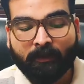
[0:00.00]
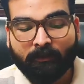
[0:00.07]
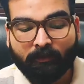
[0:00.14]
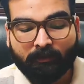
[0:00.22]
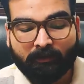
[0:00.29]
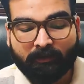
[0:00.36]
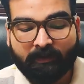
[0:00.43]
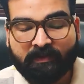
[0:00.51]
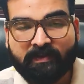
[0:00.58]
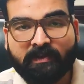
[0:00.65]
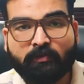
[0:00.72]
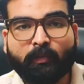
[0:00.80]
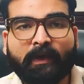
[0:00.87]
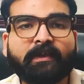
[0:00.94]
So this
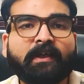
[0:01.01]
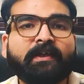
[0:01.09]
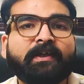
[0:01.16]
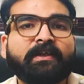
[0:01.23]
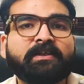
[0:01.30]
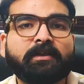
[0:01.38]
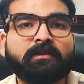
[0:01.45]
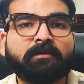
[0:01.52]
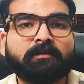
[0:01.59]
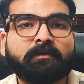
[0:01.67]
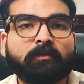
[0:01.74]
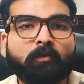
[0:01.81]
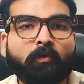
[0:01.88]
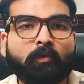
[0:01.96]
is one condition
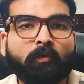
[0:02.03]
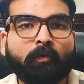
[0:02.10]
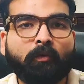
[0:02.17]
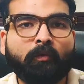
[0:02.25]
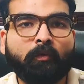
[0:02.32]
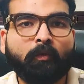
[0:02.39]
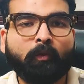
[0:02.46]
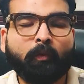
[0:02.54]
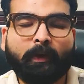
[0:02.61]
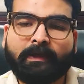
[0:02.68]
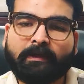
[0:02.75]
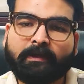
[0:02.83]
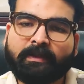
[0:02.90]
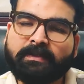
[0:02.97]

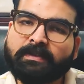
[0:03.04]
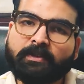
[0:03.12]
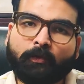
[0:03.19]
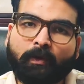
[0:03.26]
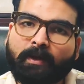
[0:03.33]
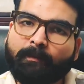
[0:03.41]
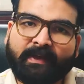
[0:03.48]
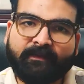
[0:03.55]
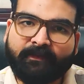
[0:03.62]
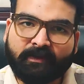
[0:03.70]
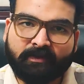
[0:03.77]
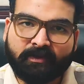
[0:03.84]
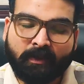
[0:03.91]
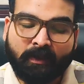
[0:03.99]
when this yoga
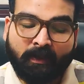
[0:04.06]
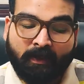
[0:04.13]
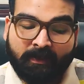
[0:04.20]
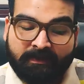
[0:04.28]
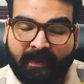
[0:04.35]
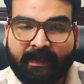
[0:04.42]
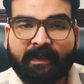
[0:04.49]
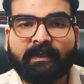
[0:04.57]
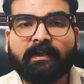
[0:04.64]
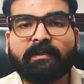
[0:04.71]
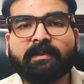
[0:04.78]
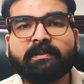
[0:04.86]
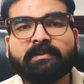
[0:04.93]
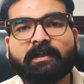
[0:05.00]
manifests. Second
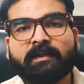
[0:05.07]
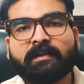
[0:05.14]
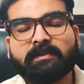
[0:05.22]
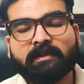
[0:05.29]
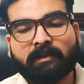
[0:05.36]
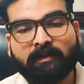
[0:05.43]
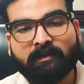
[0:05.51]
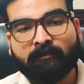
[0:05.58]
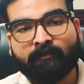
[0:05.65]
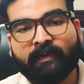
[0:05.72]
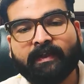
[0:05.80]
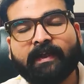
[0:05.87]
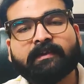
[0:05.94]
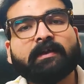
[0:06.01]
condition is,
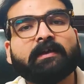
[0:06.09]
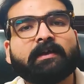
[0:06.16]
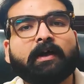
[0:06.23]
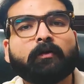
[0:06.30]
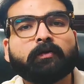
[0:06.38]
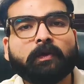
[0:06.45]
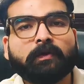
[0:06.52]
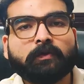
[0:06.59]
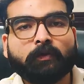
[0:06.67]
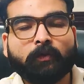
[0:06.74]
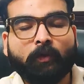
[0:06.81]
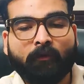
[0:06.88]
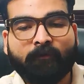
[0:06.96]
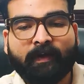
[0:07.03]
we take 3rd house
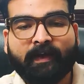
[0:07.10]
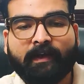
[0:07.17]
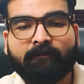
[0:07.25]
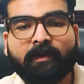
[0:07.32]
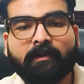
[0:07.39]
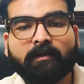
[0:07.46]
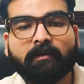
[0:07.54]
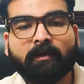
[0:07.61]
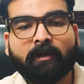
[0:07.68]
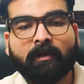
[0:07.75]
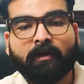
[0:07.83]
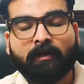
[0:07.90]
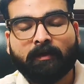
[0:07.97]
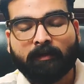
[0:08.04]
also. Whenever
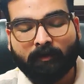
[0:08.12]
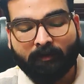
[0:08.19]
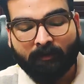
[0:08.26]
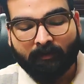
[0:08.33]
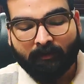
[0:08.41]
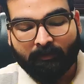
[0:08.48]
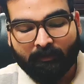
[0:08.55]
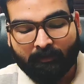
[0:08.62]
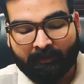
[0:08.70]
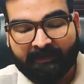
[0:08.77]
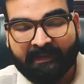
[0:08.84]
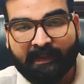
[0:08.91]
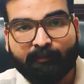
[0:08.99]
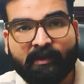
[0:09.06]

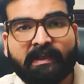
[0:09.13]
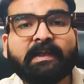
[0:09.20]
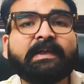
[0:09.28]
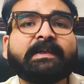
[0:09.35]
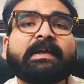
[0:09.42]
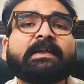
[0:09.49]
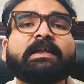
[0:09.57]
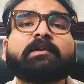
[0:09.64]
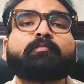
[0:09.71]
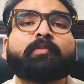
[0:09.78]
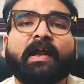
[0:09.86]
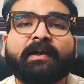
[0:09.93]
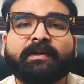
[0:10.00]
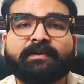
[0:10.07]
debilitated
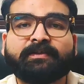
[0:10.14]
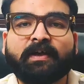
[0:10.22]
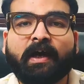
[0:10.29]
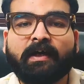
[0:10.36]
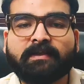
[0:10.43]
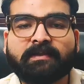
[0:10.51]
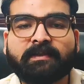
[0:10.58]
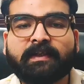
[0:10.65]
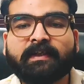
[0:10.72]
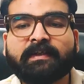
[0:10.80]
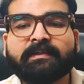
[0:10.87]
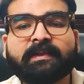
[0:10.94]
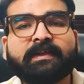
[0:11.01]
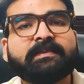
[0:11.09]
planets are sitting
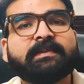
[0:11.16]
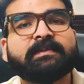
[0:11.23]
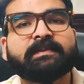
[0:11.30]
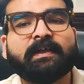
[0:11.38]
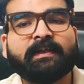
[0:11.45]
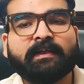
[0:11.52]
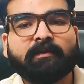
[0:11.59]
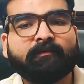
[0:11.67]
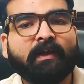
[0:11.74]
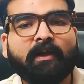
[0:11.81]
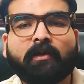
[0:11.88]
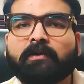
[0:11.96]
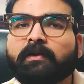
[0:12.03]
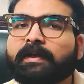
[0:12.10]
in 3, 6 and 8, we are
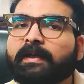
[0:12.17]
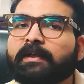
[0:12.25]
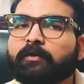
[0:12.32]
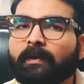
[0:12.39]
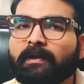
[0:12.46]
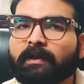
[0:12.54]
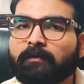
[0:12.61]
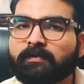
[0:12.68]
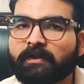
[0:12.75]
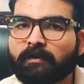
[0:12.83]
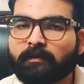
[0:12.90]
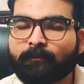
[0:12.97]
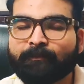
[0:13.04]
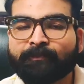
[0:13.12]
not taking 12th house here.